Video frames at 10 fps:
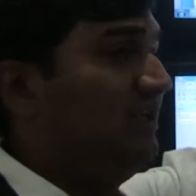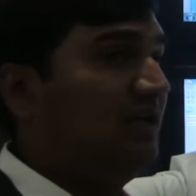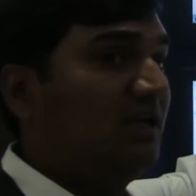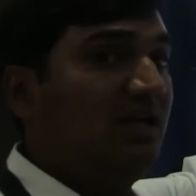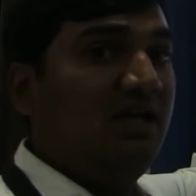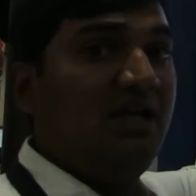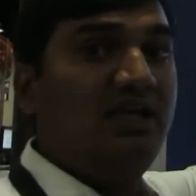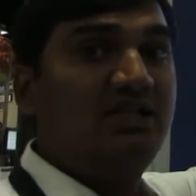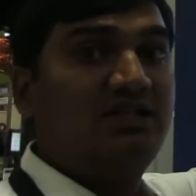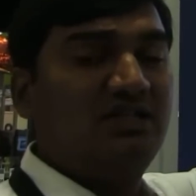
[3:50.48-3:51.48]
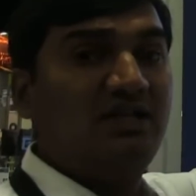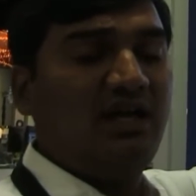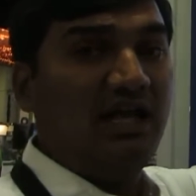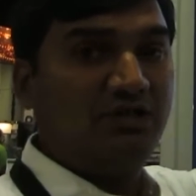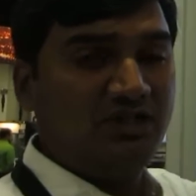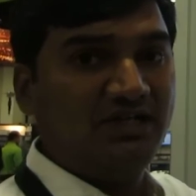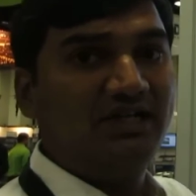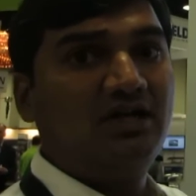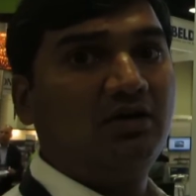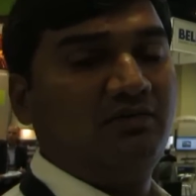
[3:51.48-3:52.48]
here is actually
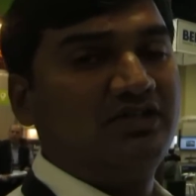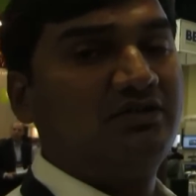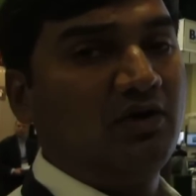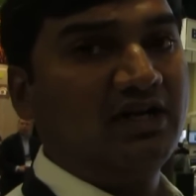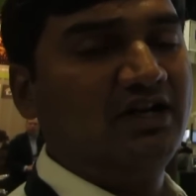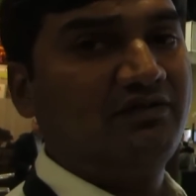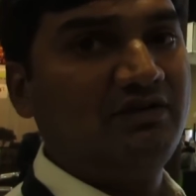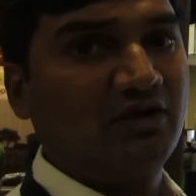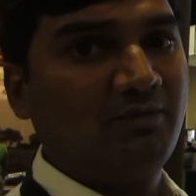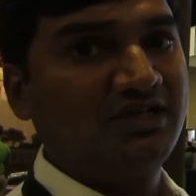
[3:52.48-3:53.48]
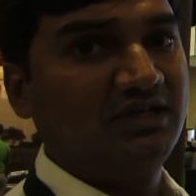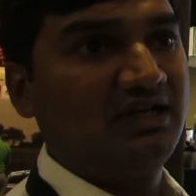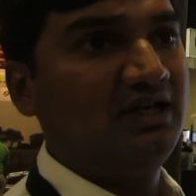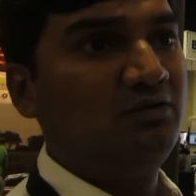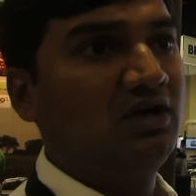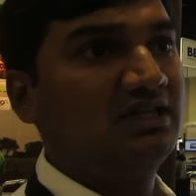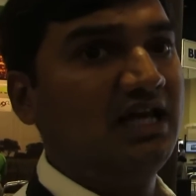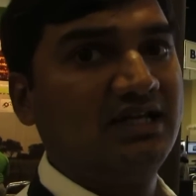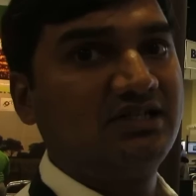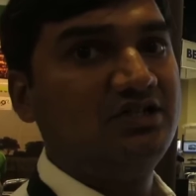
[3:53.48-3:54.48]
sending out what kind of information, and who are the
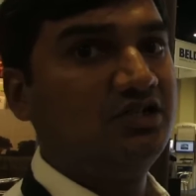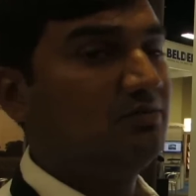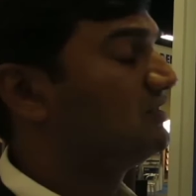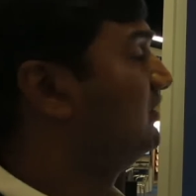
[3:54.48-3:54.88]
highest consumers